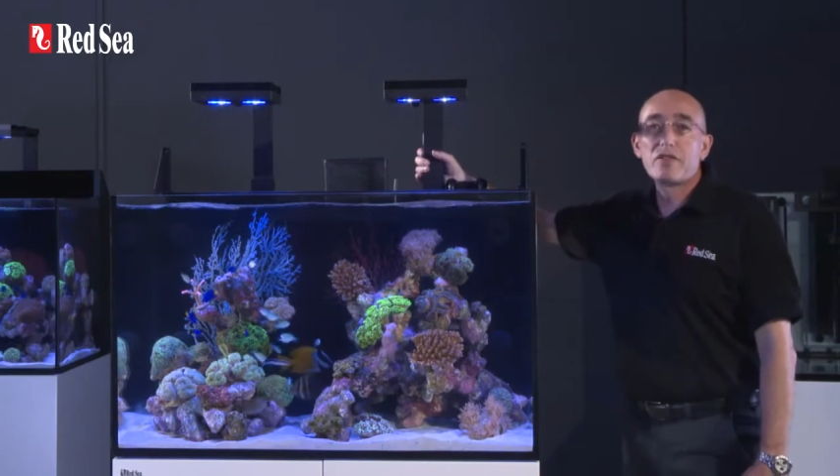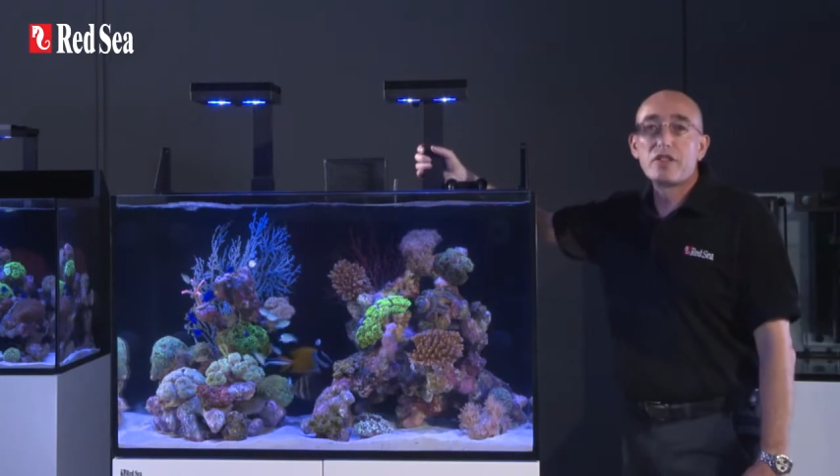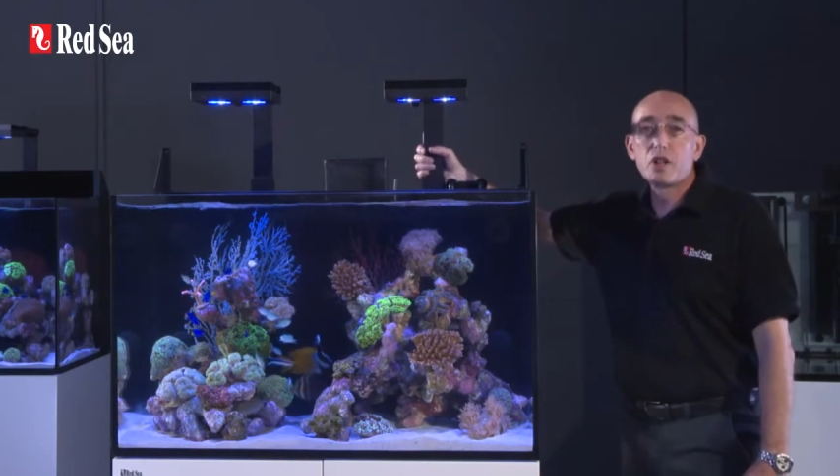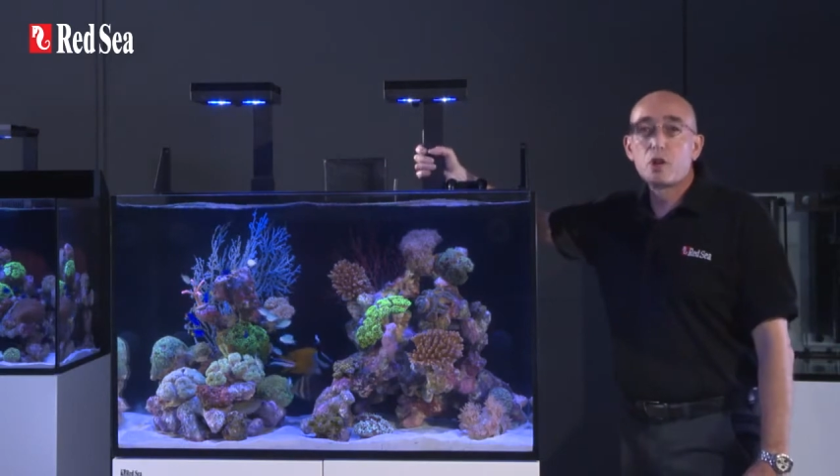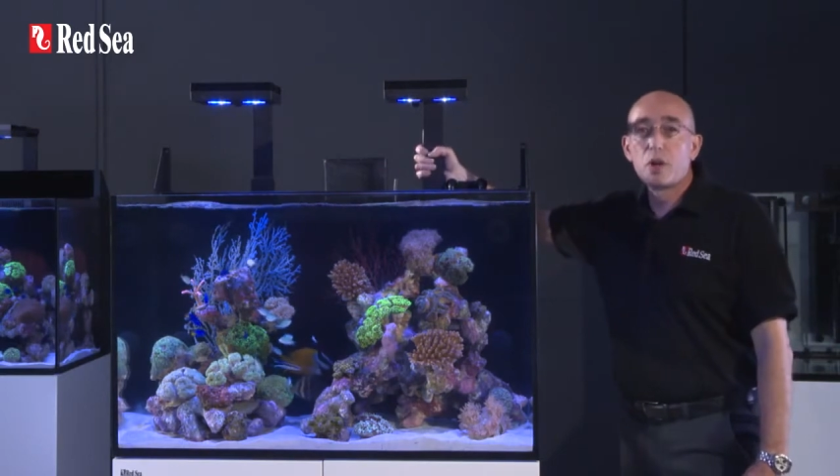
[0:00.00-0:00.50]
of
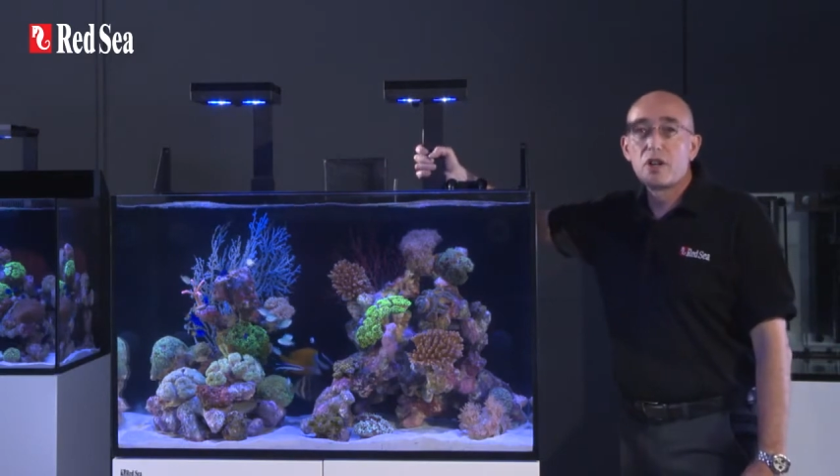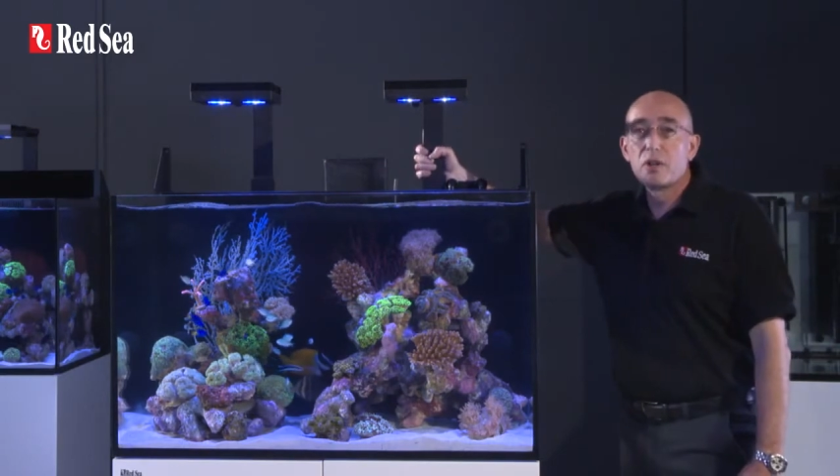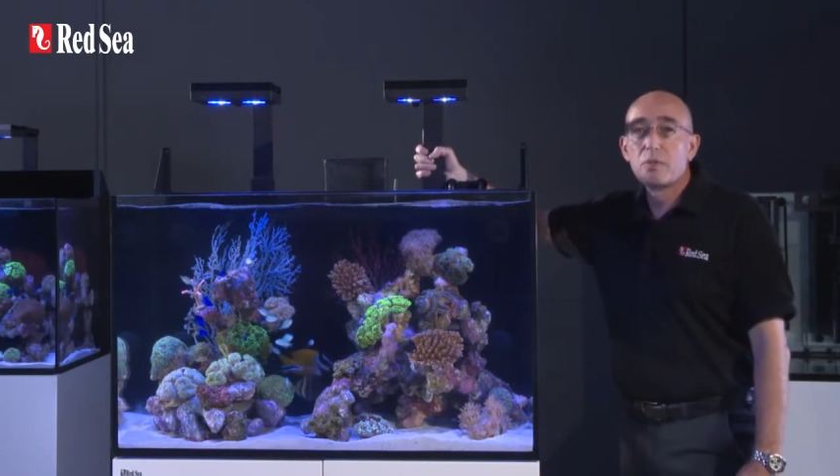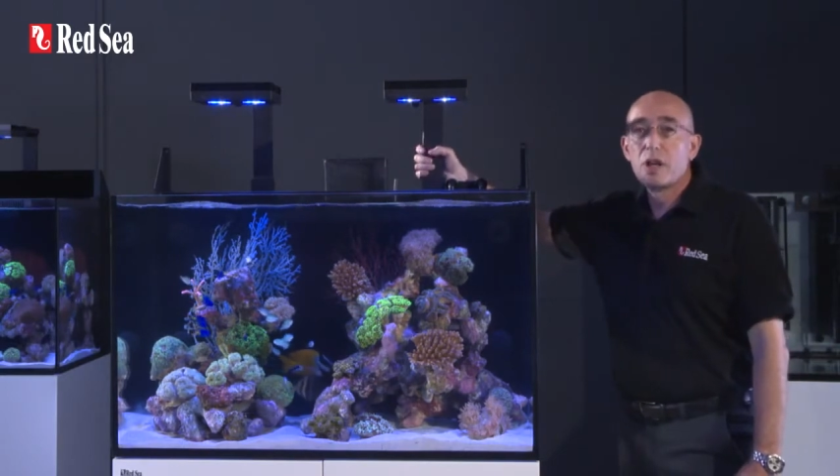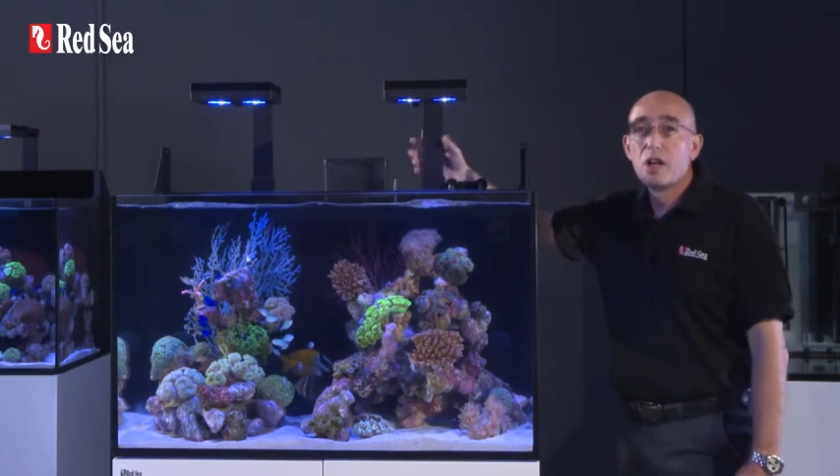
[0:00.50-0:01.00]
the
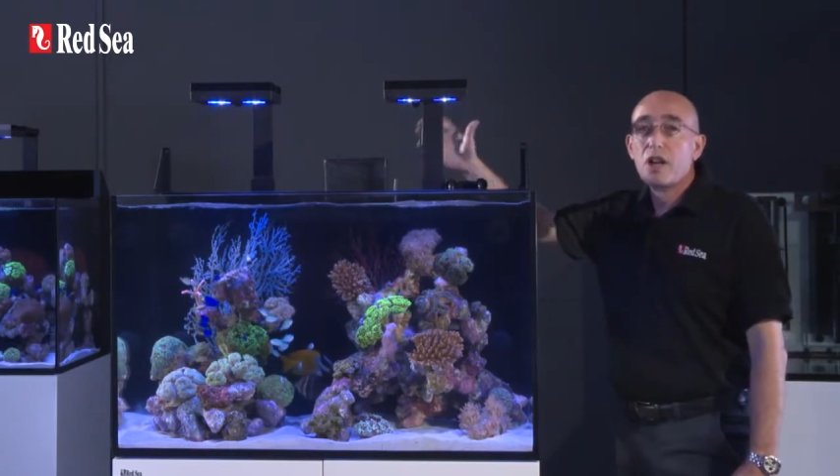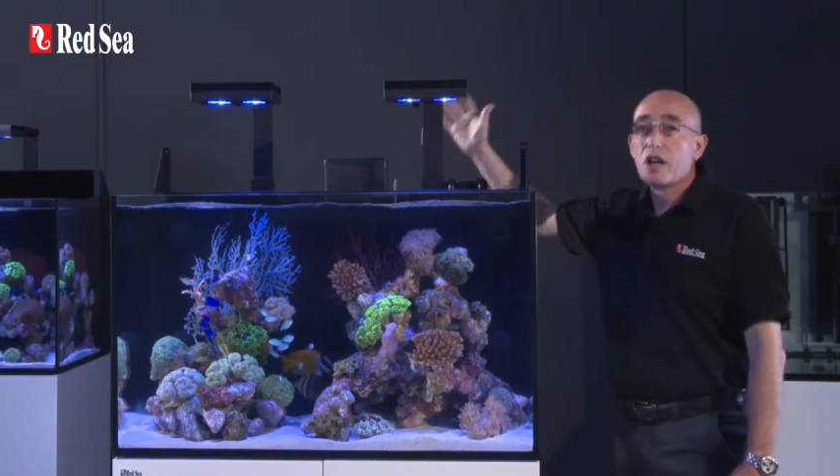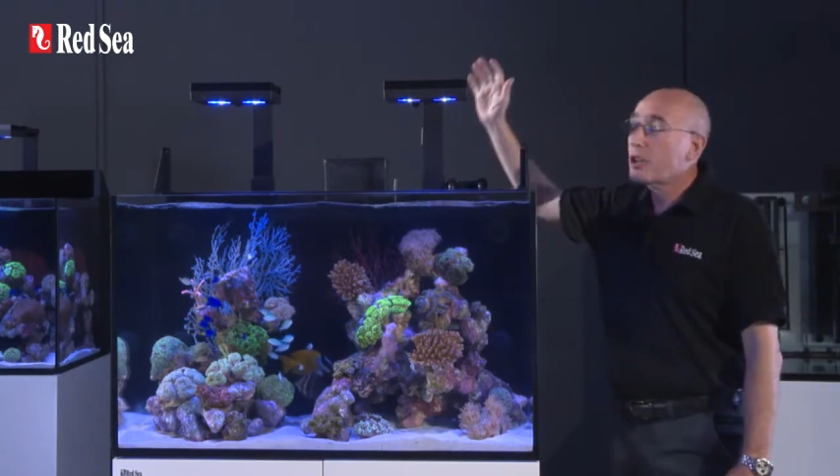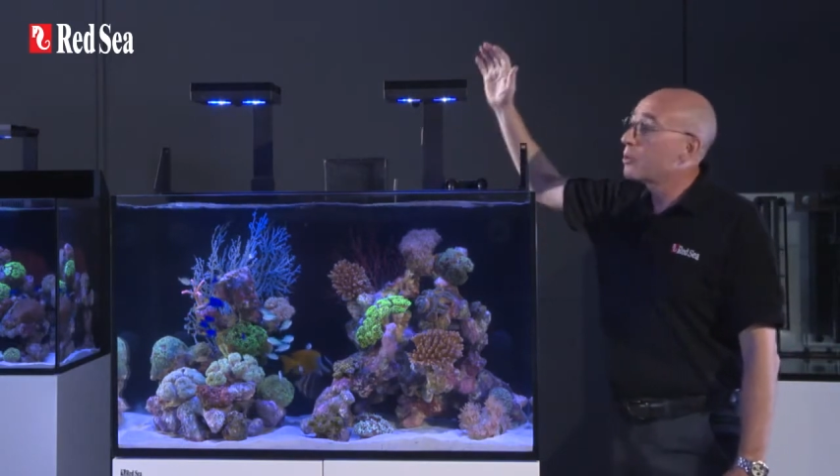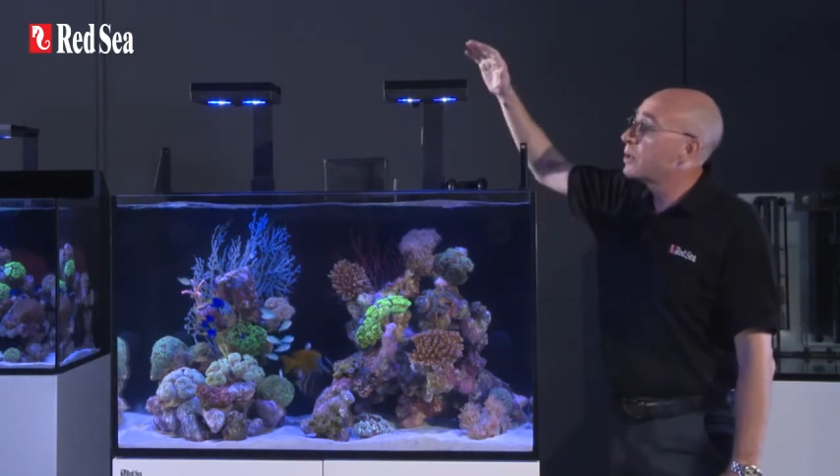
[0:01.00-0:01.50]
aquarium
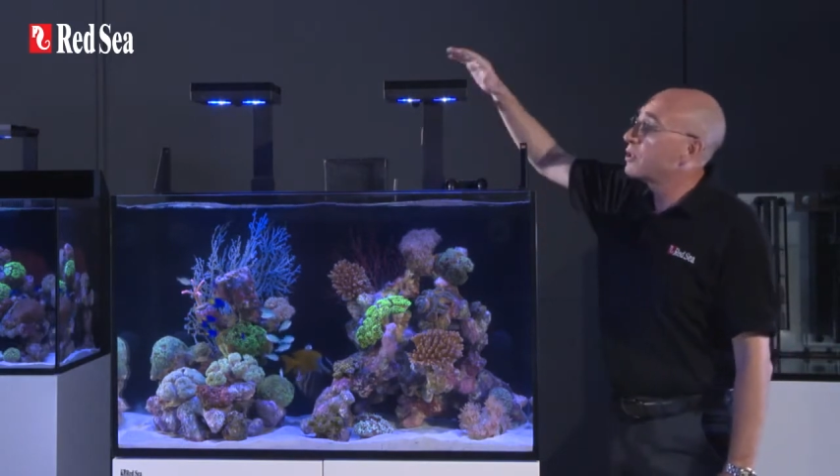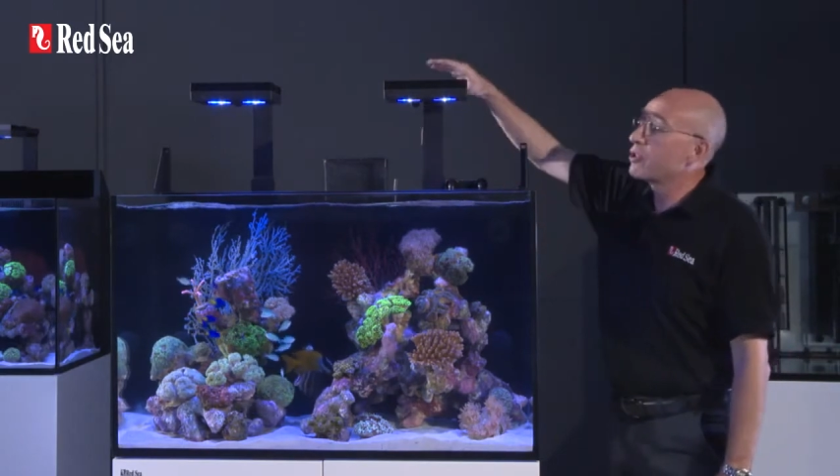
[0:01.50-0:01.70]
and can be